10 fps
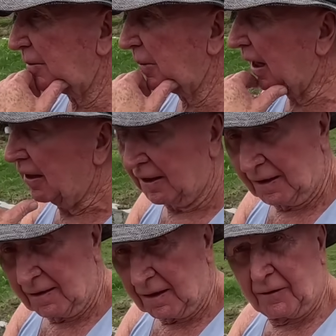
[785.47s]
But
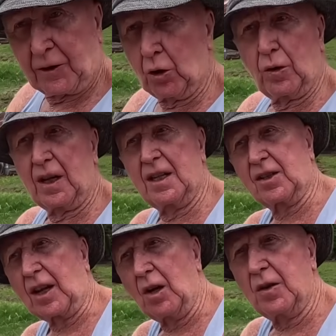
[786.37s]
a few years
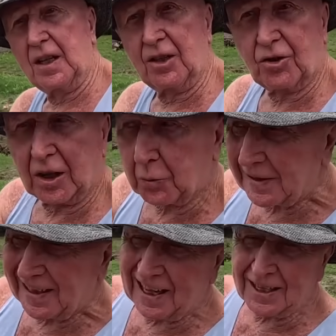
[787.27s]
ago, the interest
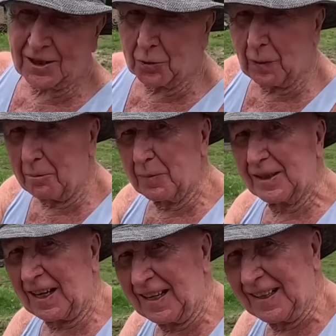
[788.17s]
was less than
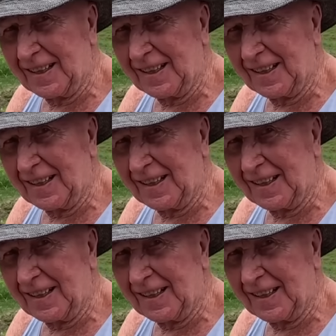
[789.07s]
1%.